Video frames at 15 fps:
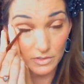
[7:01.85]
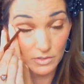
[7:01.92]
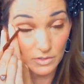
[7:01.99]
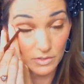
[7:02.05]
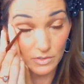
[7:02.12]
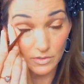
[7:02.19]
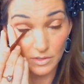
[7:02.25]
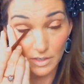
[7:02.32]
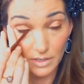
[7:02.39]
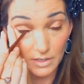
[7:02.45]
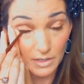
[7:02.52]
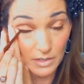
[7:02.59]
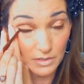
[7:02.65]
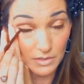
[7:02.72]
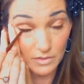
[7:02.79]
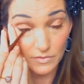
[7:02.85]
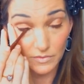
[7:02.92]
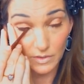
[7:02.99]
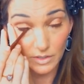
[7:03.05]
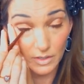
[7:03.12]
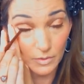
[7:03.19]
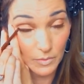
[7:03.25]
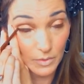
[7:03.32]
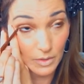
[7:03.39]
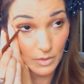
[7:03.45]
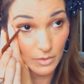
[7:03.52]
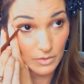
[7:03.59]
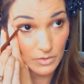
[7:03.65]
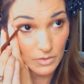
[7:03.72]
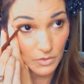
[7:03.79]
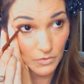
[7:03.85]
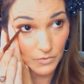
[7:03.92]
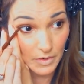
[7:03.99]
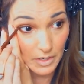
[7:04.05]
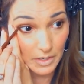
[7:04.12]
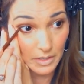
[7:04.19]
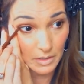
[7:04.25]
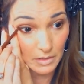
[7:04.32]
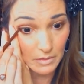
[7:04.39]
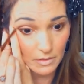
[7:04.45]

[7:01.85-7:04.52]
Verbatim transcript: to do that because I feel like we all look so funny.